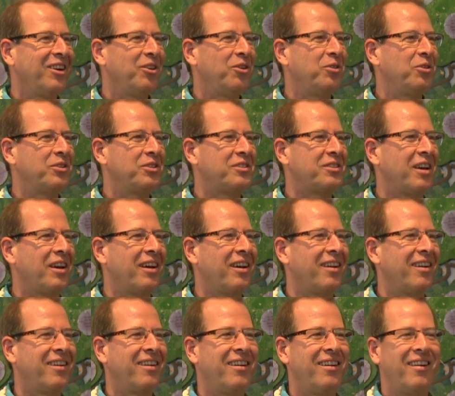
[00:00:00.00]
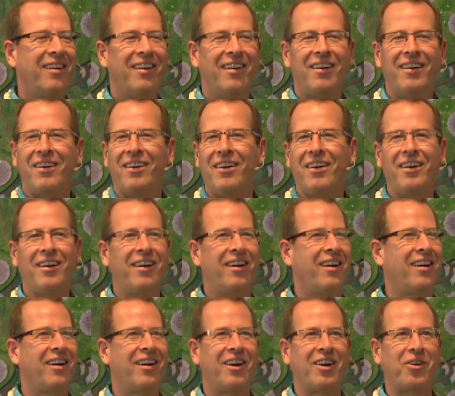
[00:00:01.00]
who is a
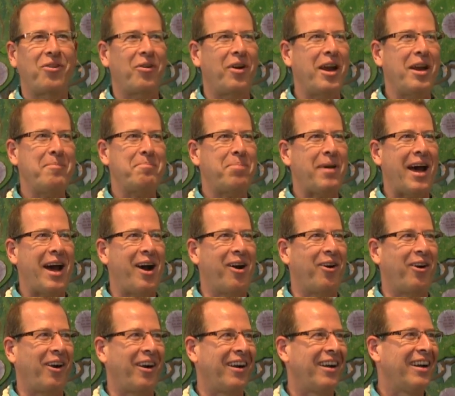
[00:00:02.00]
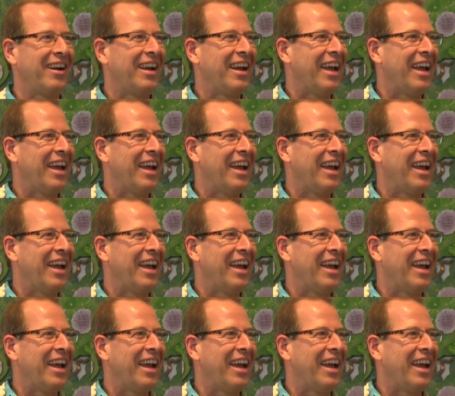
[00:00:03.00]
great power.